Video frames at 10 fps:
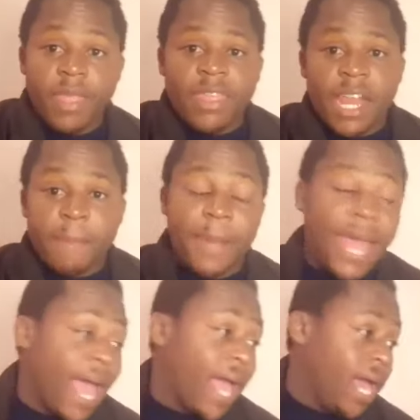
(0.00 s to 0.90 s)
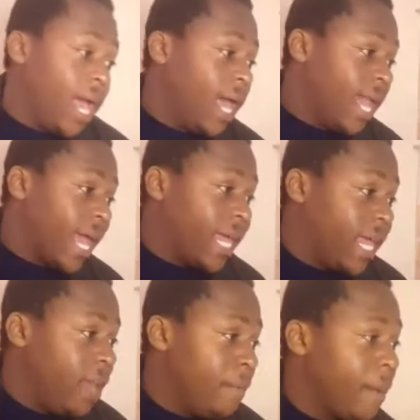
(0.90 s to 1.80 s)
that a player like
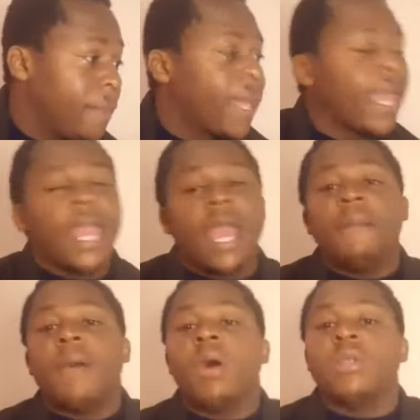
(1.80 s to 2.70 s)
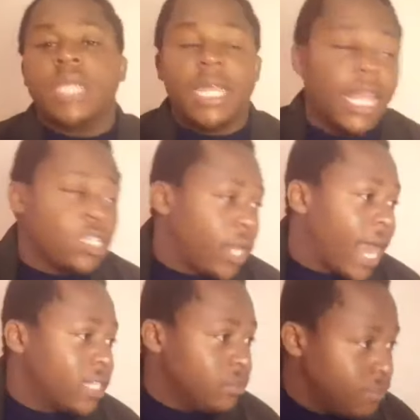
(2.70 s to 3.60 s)
Kylian Mbappe can come out and actually
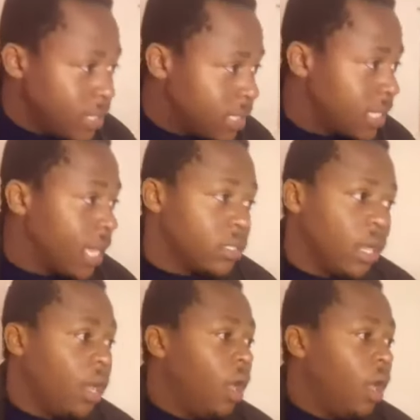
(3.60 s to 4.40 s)
admit that,